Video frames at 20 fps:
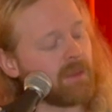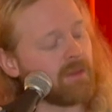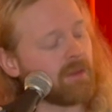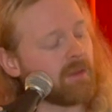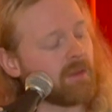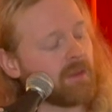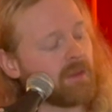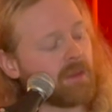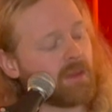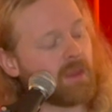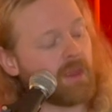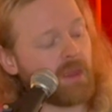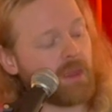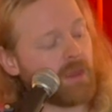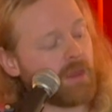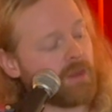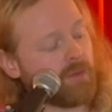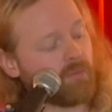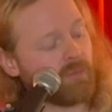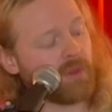We
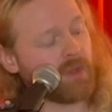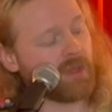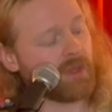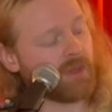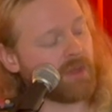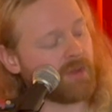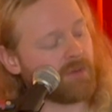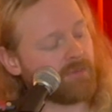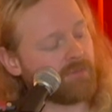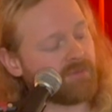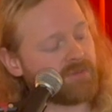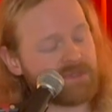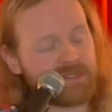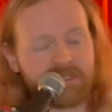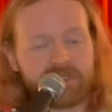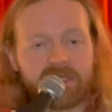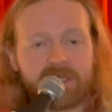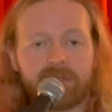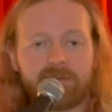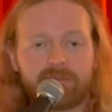have C, that was
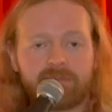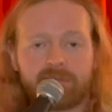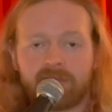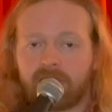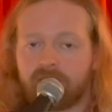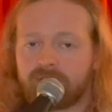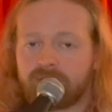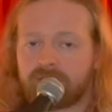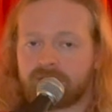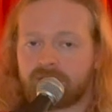the new shape.